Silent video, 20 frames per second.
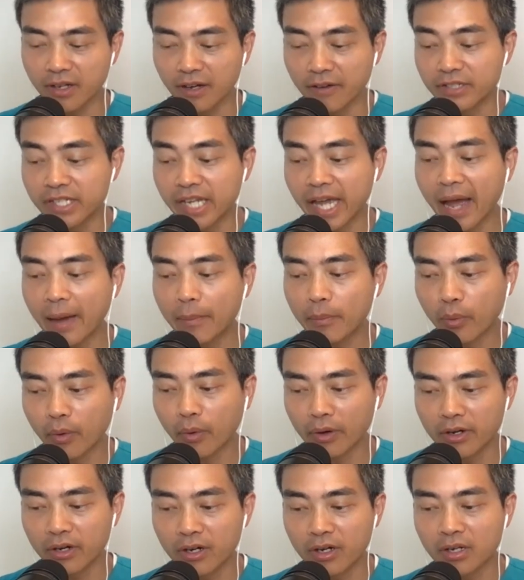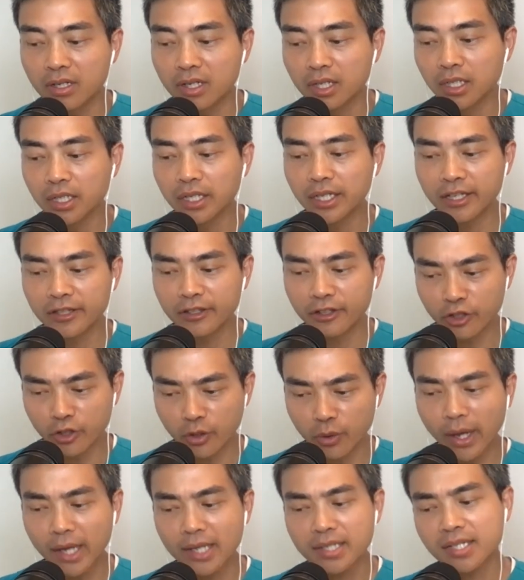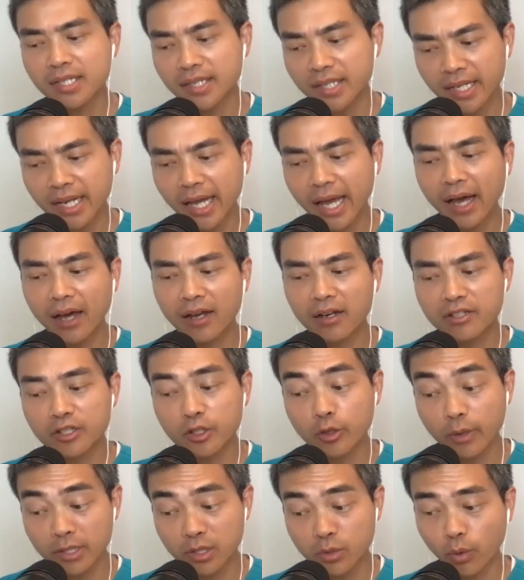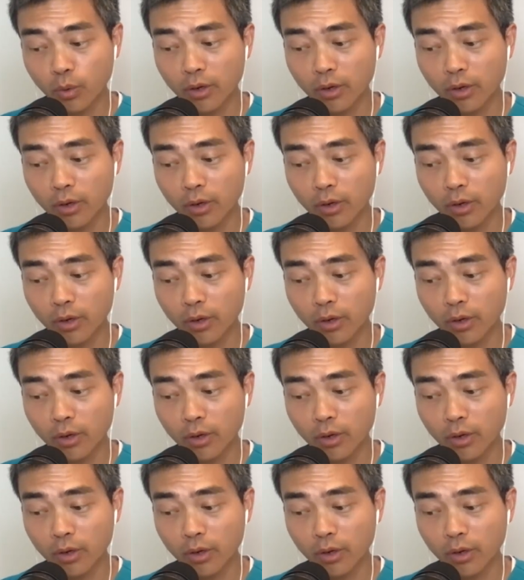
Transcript: of tap water in the U.S. and then how does U.S.